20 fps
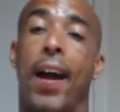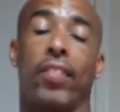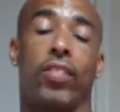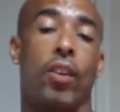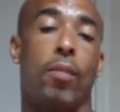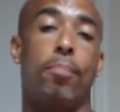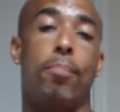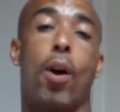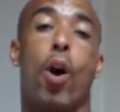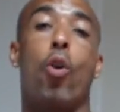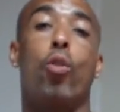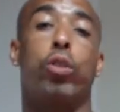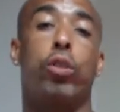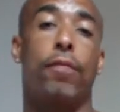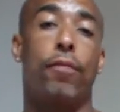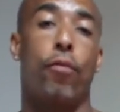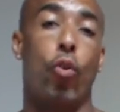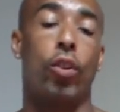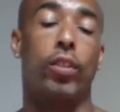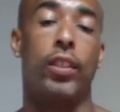at the
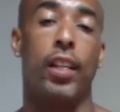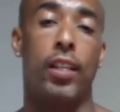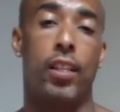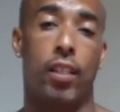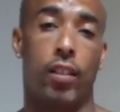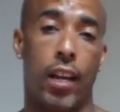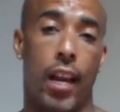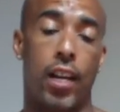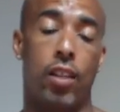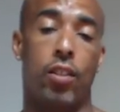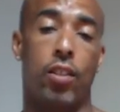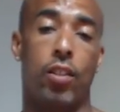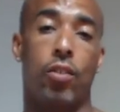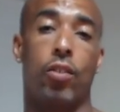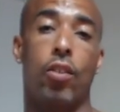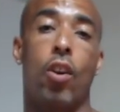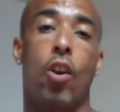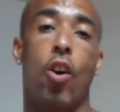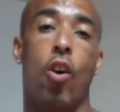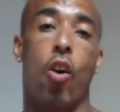most fourteen
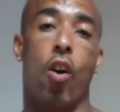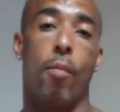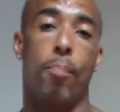stations